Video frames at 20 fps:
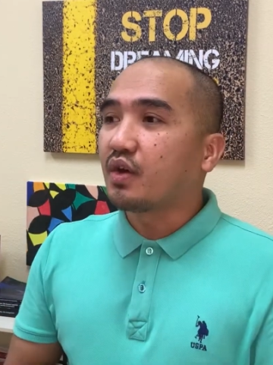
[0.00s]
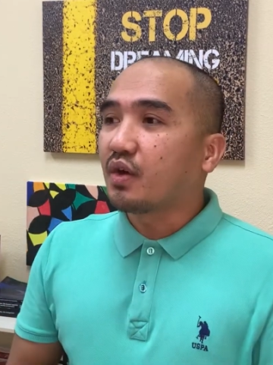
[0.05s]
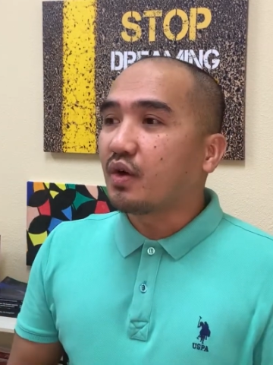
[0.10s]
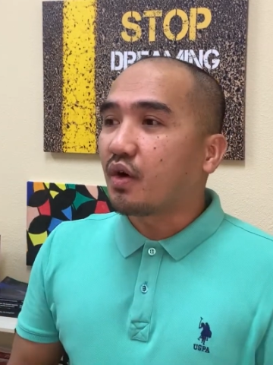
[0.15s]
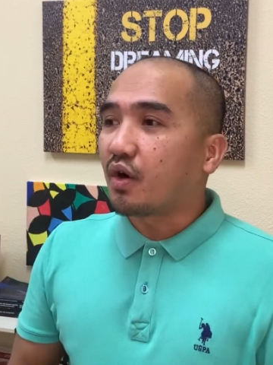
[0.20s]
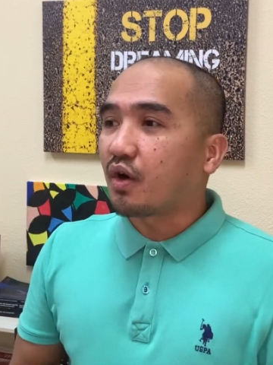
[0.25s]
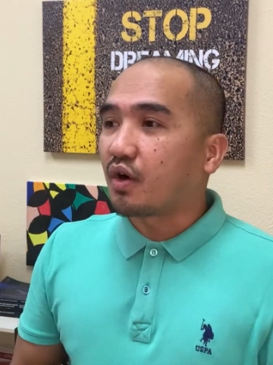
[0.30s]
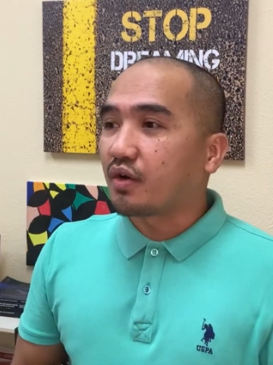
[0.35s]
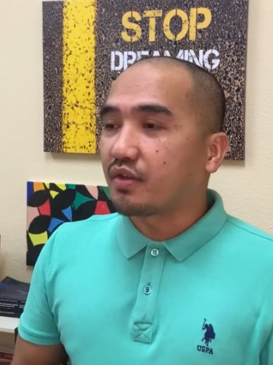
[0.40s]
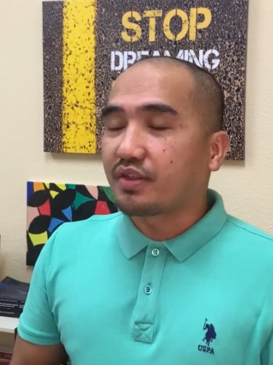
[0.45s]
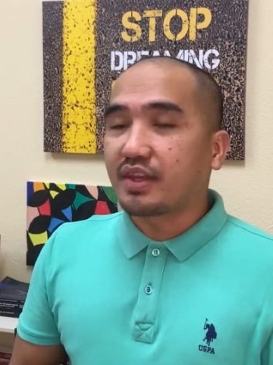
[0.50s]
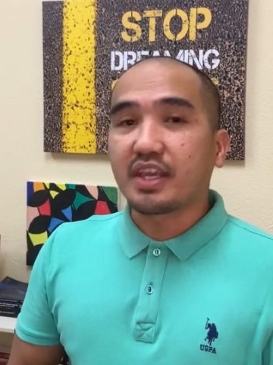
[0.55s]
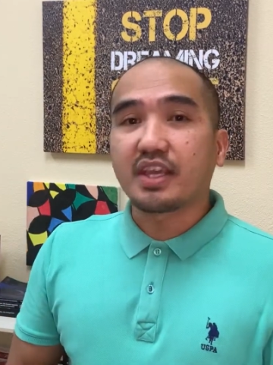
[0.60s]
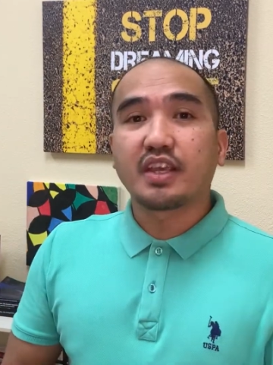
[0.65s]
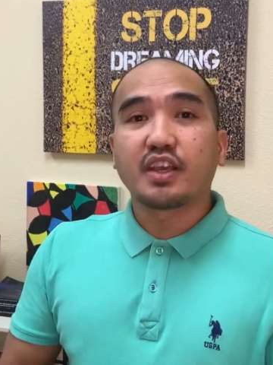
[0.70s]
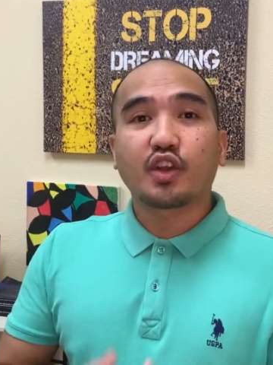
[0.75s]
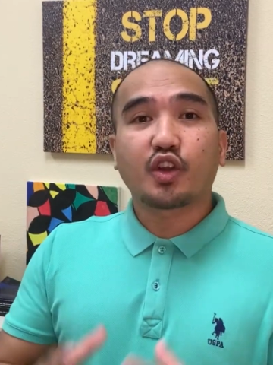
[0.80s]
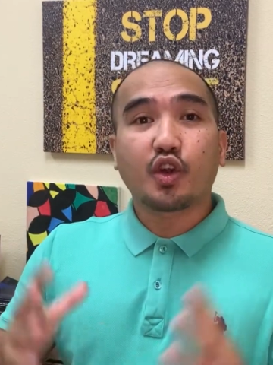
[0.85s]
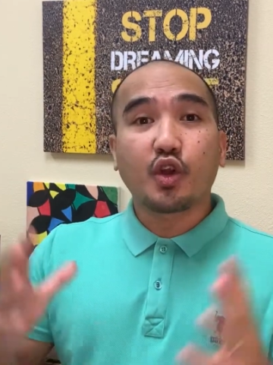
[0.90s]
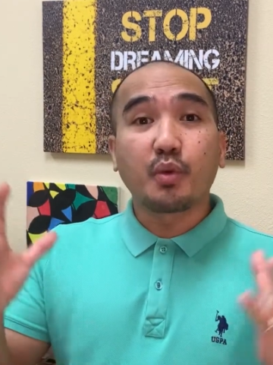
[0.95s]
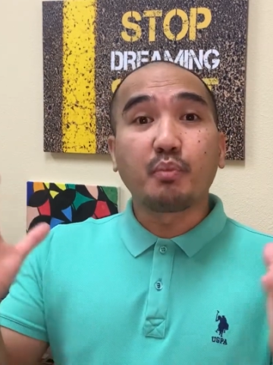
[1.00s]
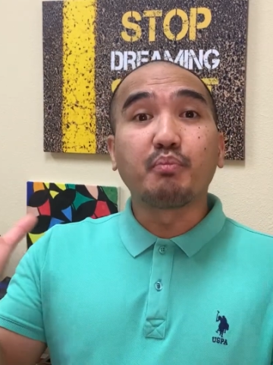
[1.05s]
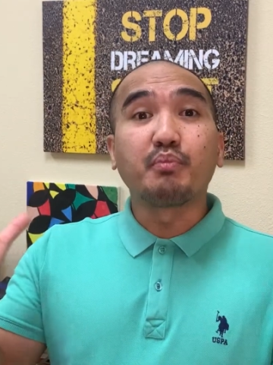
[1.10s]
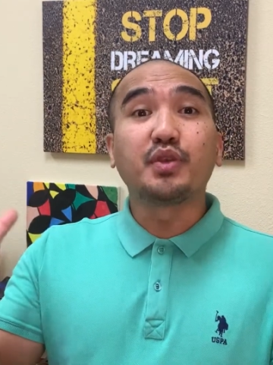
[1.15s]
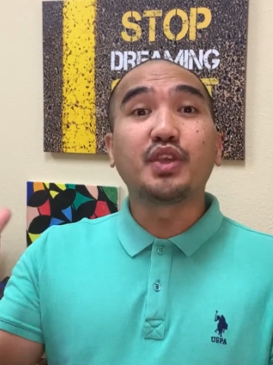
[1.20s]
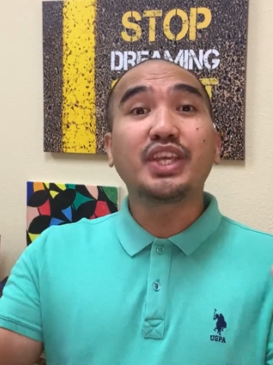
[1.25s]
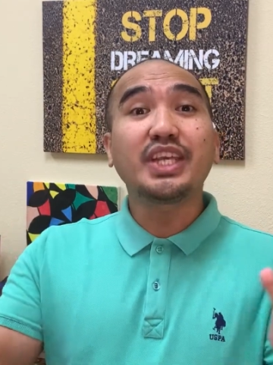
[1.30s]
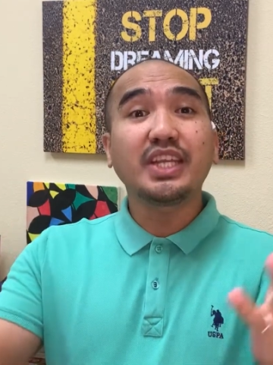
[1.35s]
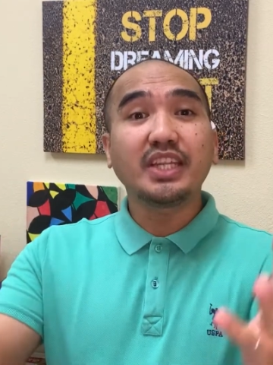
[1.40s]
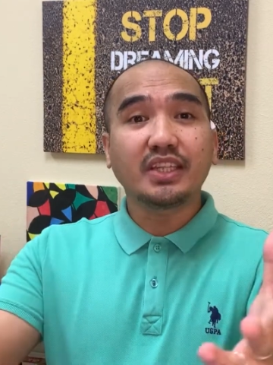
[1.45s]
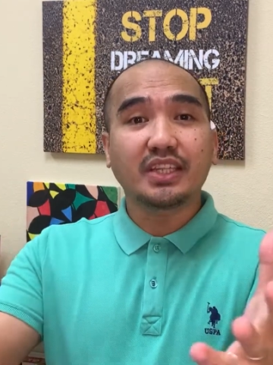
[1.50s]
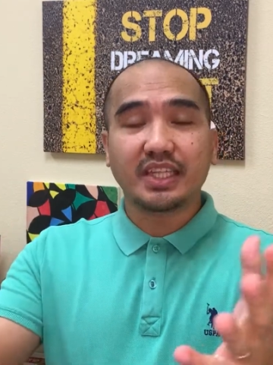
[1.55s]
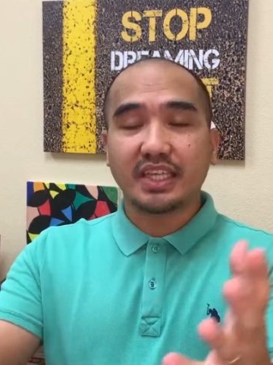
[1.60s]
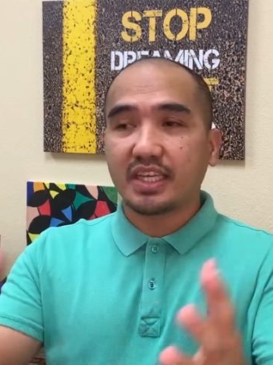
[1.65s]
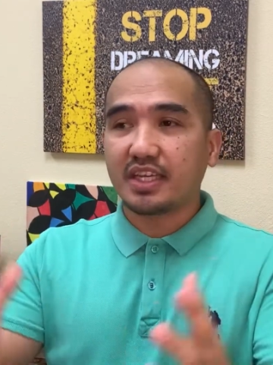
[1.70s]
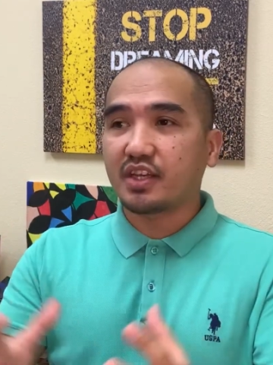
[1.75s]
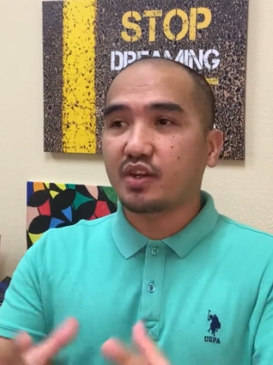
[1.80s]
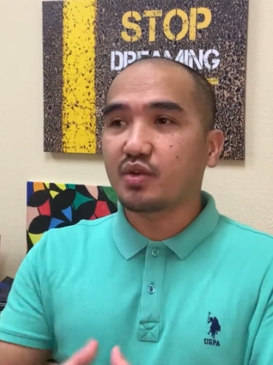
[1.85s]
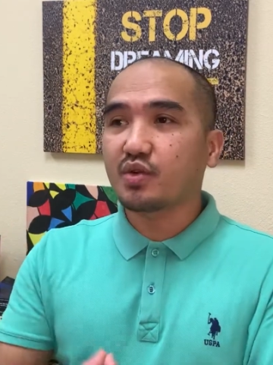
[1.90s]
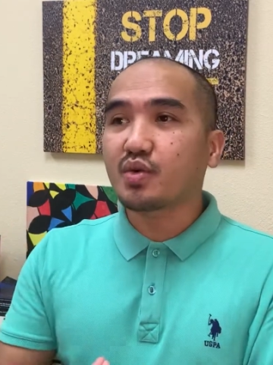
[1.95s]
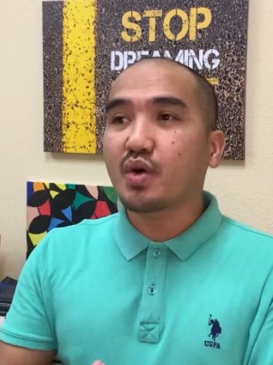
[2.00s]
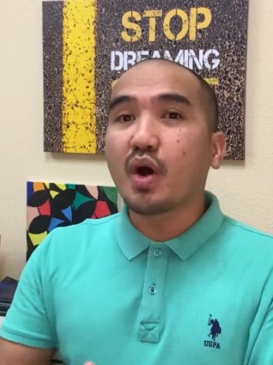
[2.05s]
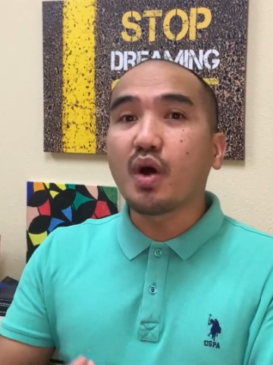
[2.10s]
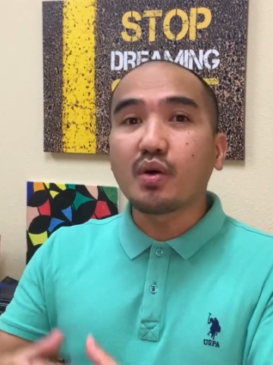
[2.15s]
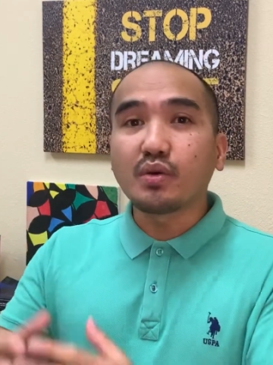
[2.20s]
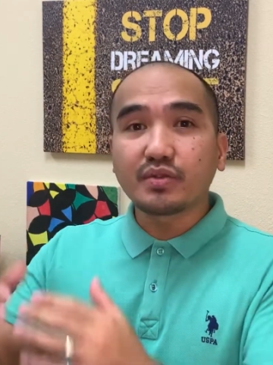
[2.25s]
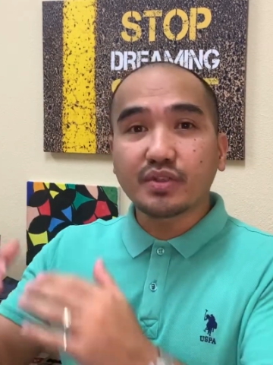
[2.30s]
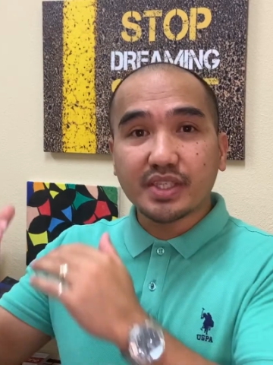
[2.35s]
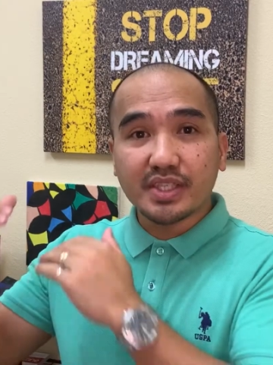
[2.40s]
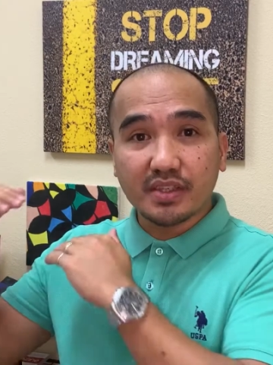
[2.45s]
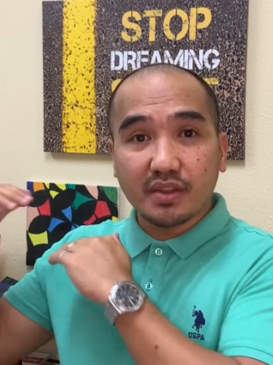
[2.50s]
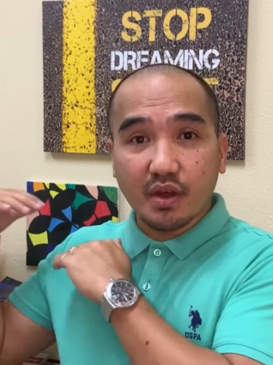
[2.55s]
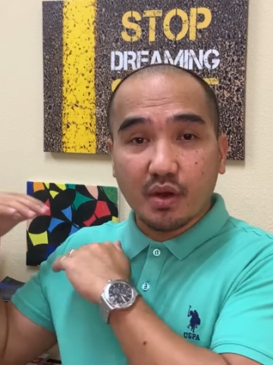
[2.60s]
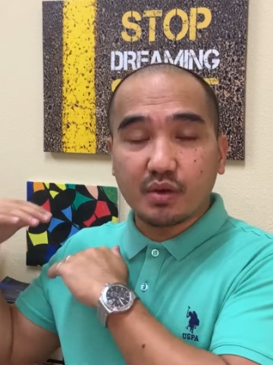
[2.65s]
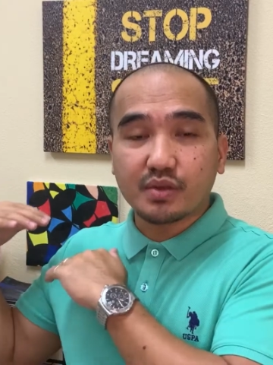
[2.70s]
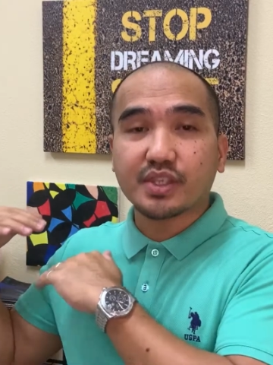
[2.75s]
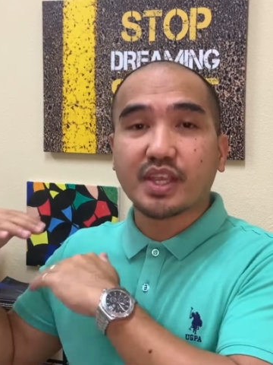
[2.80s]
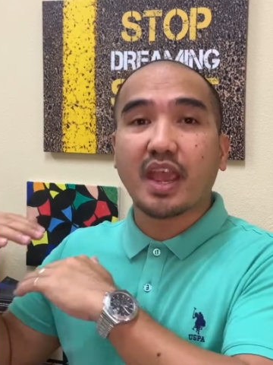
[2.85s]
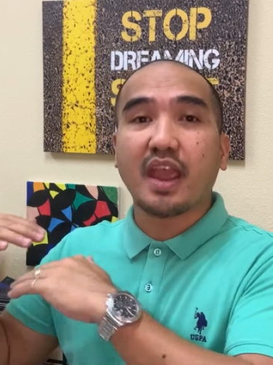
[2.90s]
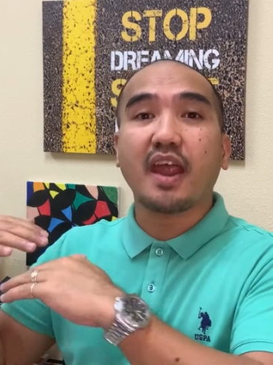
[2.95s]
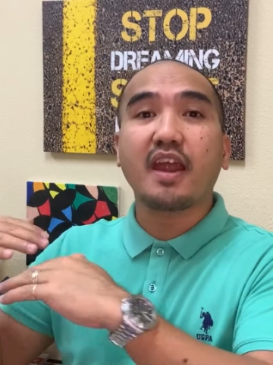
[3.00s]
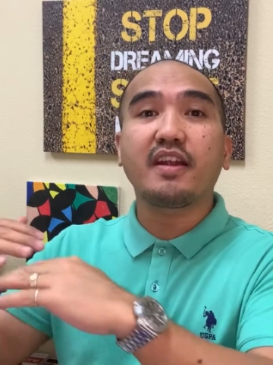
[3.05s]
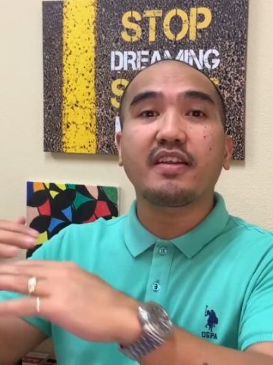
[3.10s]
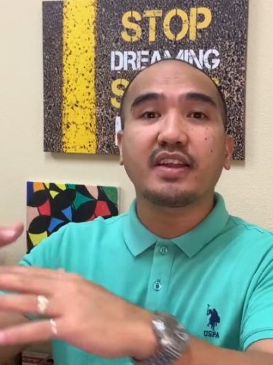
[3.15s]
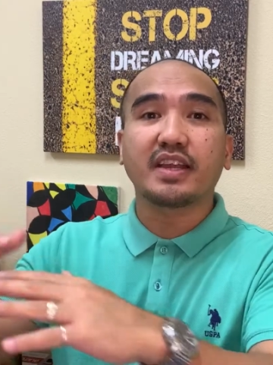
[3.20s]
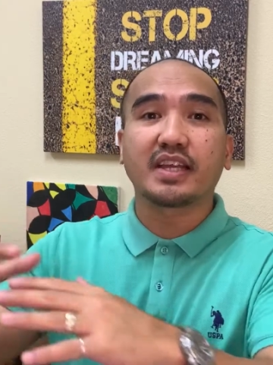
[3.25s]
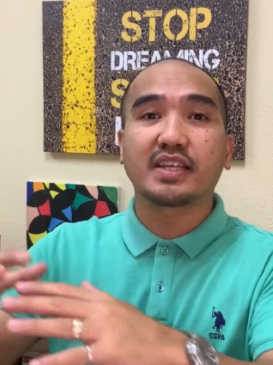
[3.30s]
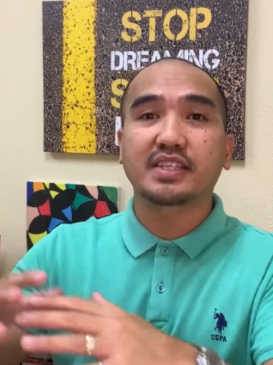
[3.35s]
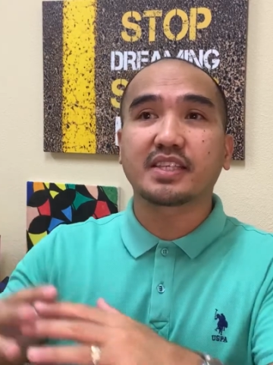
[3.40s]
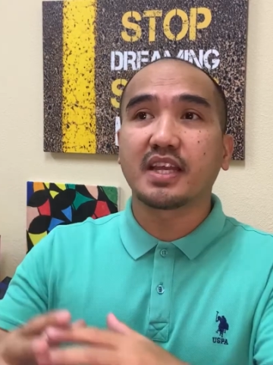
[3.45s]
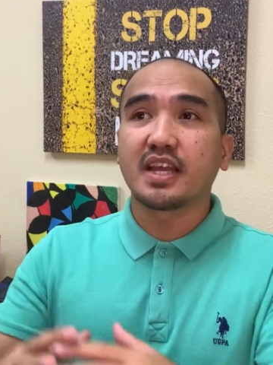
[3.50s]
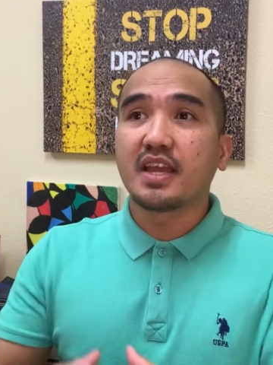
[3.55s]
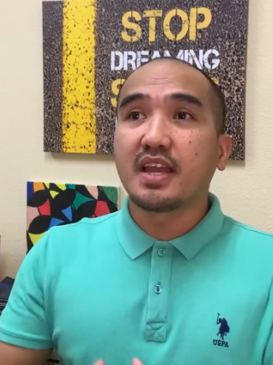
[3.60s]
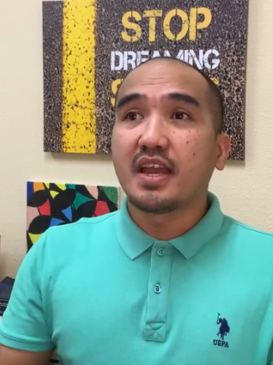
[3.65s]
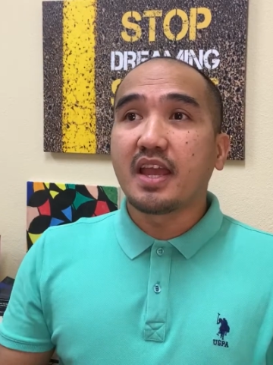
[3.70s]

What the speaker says: or the community who owns those areas